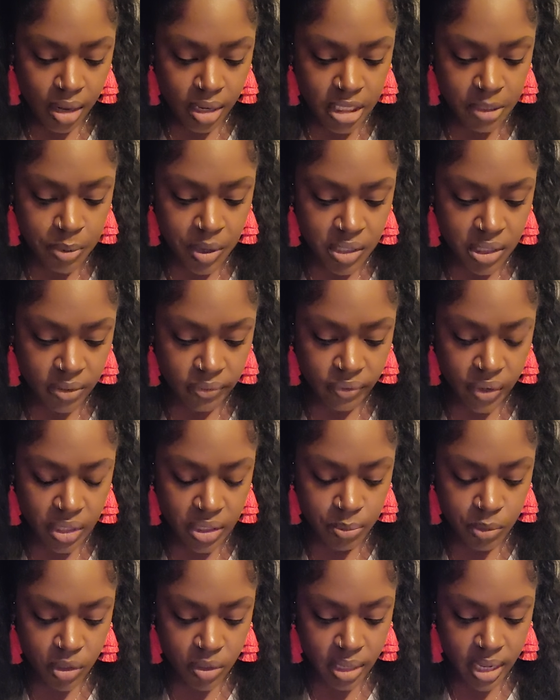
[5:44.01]
This person
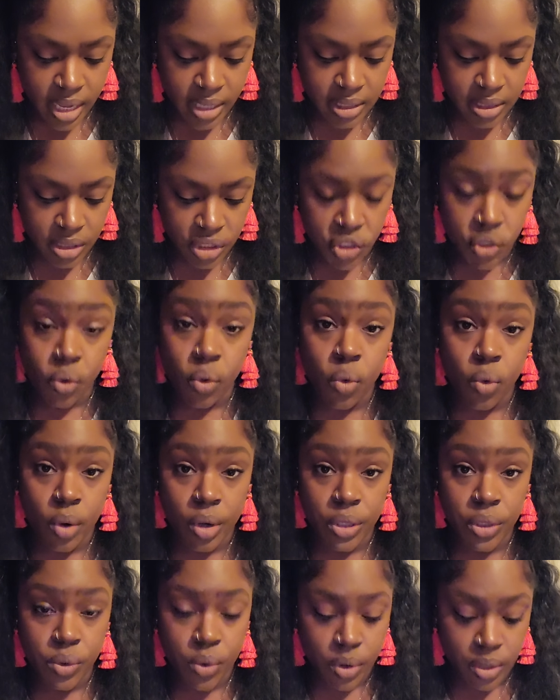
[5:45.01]
first, middle, last initial
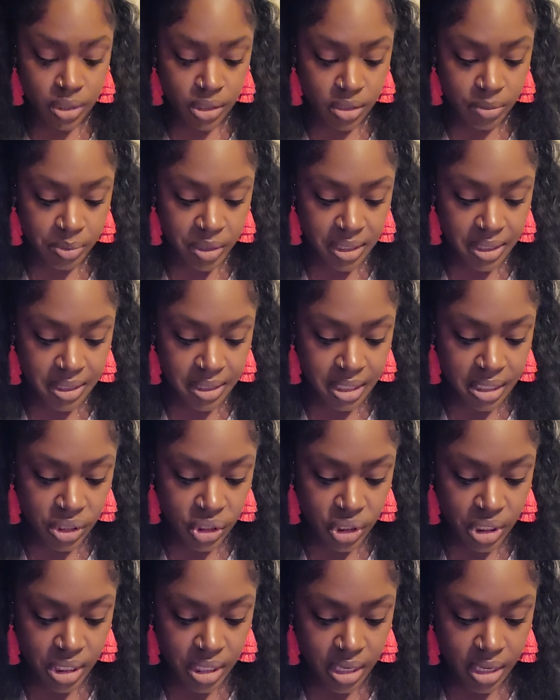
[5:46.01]
or yours could be C,
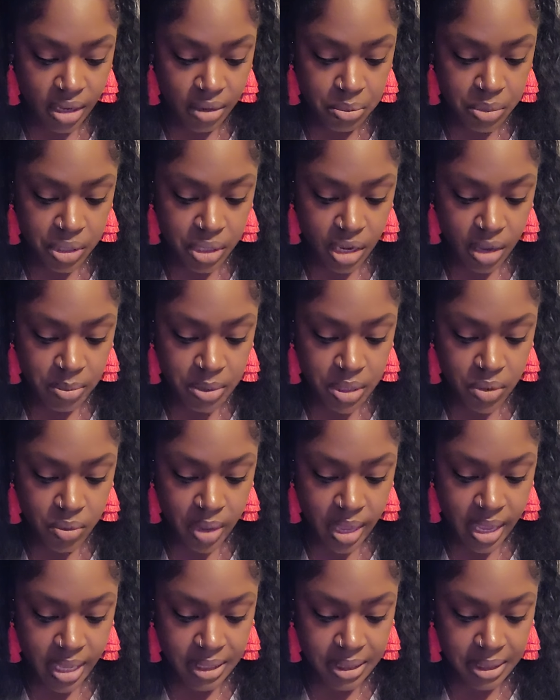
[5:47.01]
G, M, W,
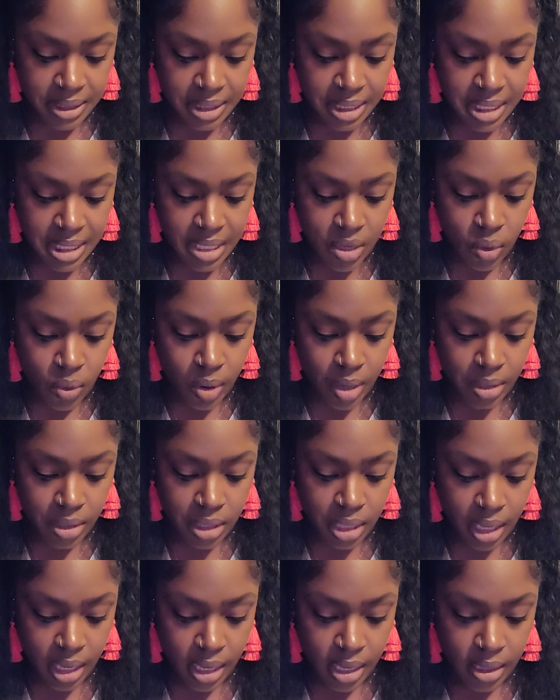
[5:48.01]
S, T, or
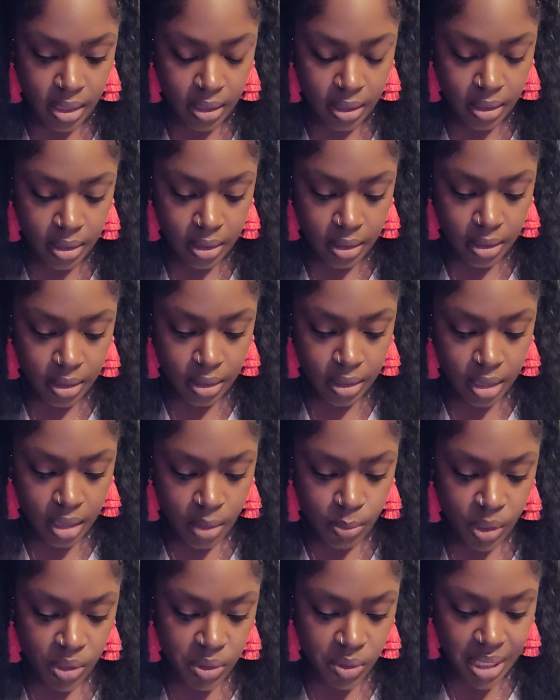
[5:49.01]
K.
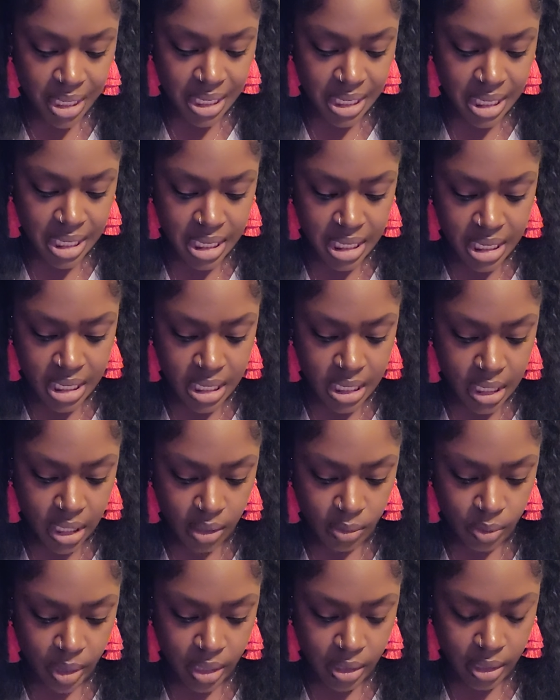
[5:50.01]
I'm also getting E
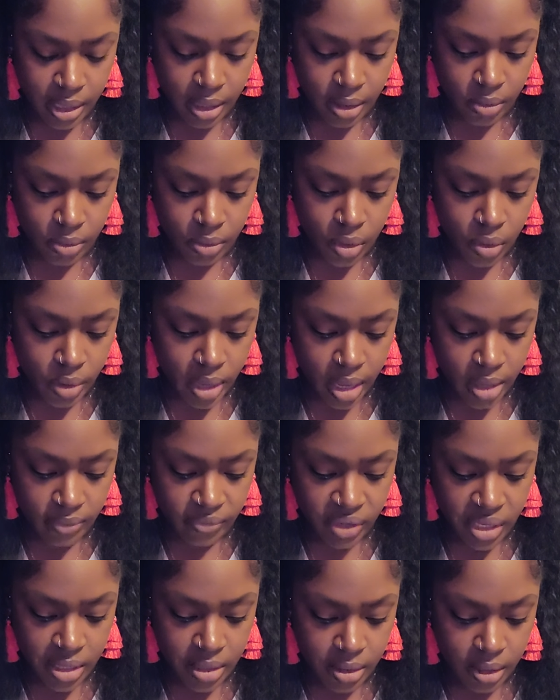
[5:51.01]
right now. Okay,
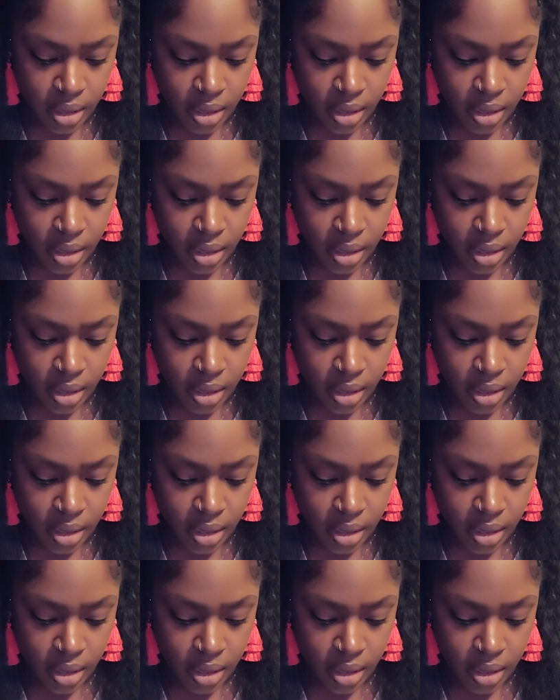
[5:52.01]
V.